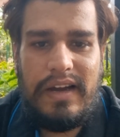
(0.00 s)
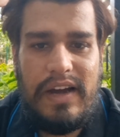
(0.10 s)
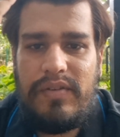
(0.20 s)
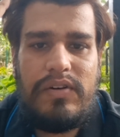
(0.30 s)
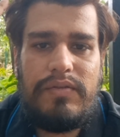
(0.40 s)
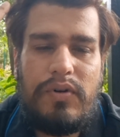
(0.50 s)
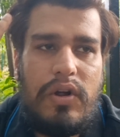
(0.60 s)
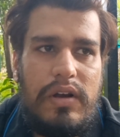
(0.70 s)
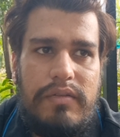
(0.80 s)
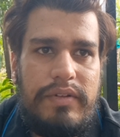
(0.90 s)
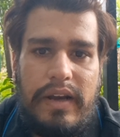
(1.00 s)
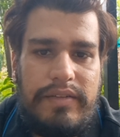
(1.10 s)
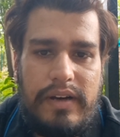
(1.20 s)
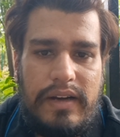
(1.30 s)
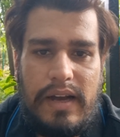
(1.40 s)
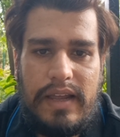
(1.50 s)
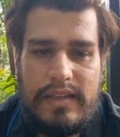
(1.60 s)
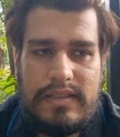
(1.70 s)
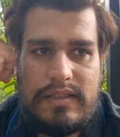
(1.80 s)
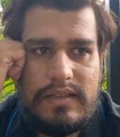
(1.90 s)
It will fall wherever it
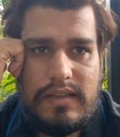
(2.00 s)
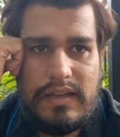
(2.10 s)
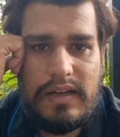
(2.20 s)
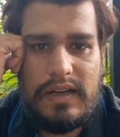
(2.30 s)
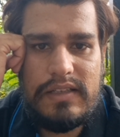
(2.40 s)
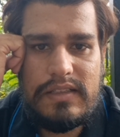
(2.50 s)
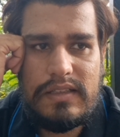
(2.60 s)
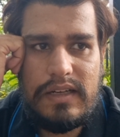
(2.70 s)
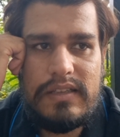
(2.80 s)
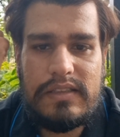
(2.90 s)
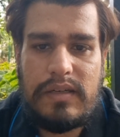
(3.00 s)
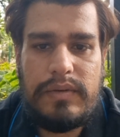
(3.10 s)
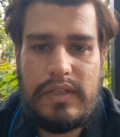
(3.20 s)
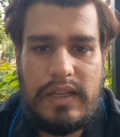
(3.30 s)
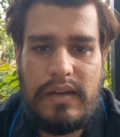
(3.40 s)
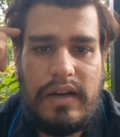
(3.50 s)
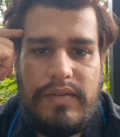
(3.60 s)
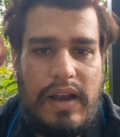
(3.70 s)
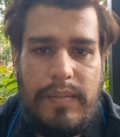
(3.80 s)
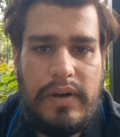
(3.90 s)
likes. It's a stubborn thing, it
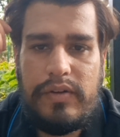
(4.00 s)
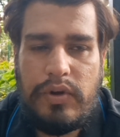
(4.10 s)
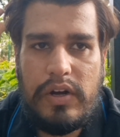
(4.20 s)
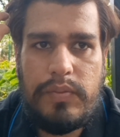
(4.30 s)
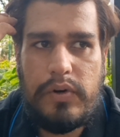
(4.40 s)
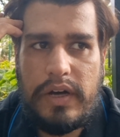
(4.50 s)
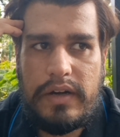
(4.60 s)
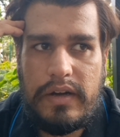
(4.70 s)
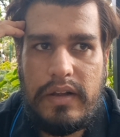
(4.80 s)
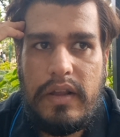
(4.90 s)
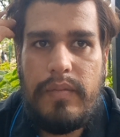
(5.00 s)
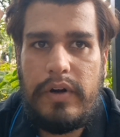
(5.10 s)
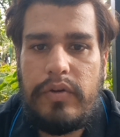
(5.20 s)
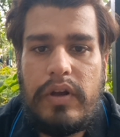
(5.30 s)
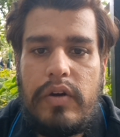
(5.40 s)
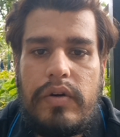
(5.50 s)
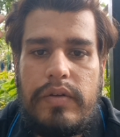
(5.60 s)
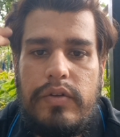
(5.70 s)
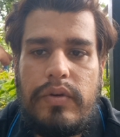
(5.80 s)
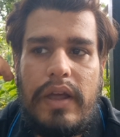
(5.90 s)
will happen, you cannot protect it, but
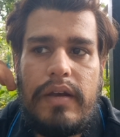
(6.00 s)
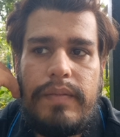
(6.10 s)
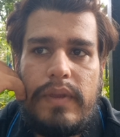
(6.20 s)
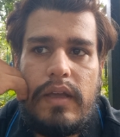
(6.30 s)
you can